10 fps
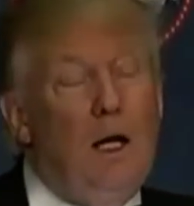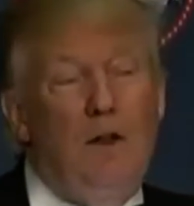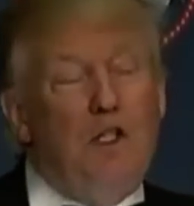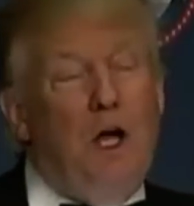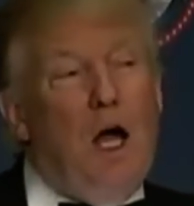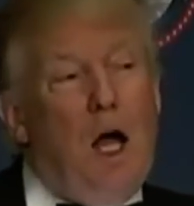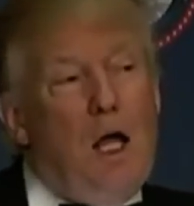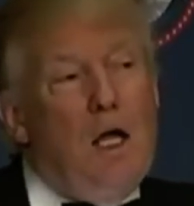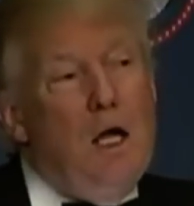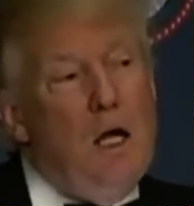And this
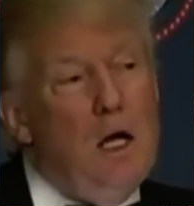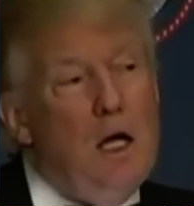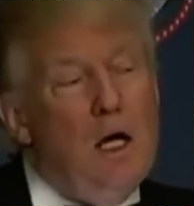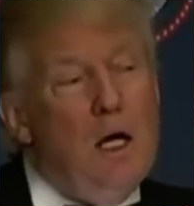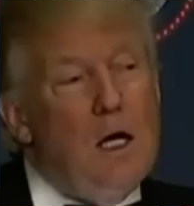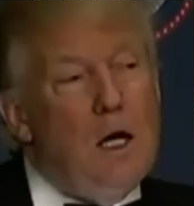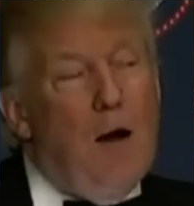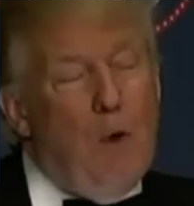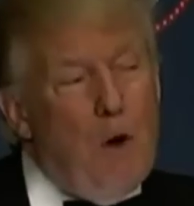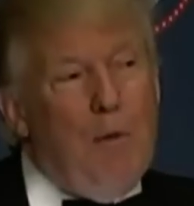guy,
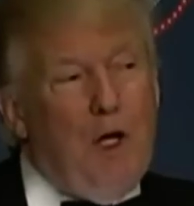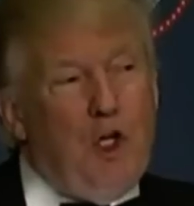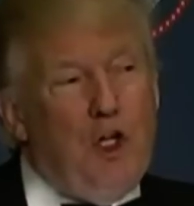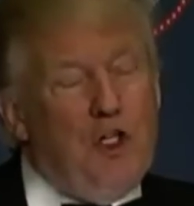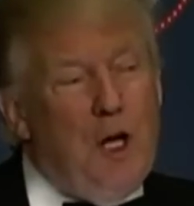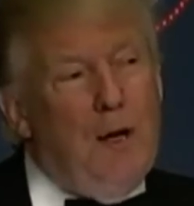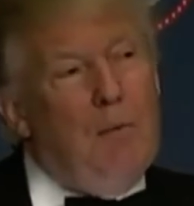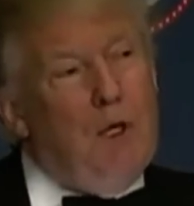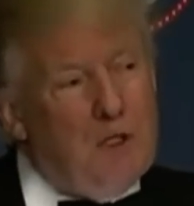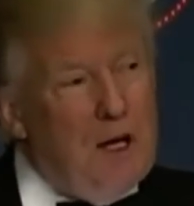I won't mention his
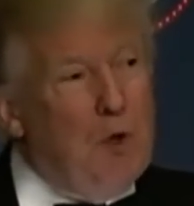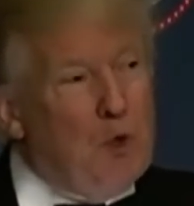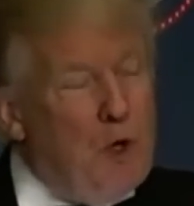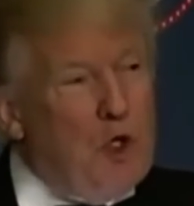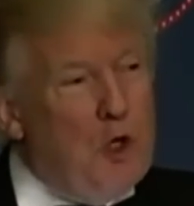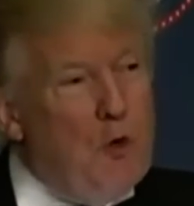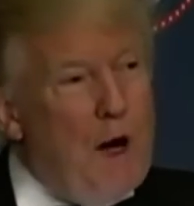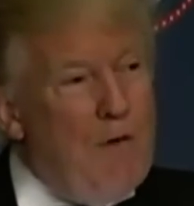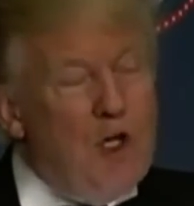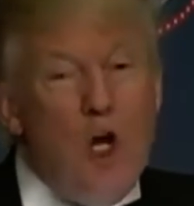name was Richard
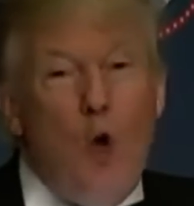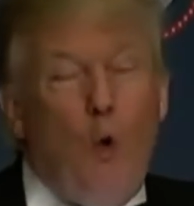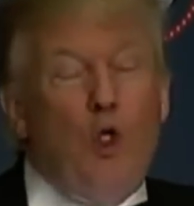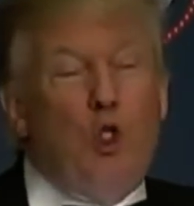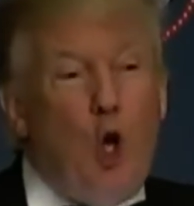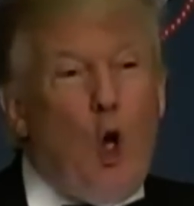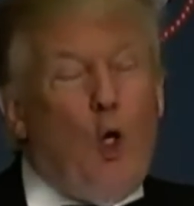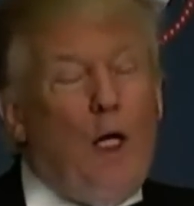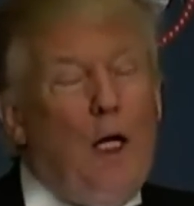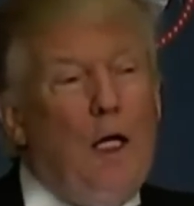Ravitch, was
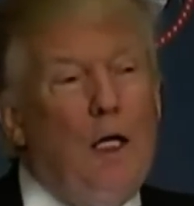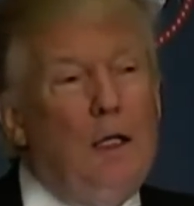totally,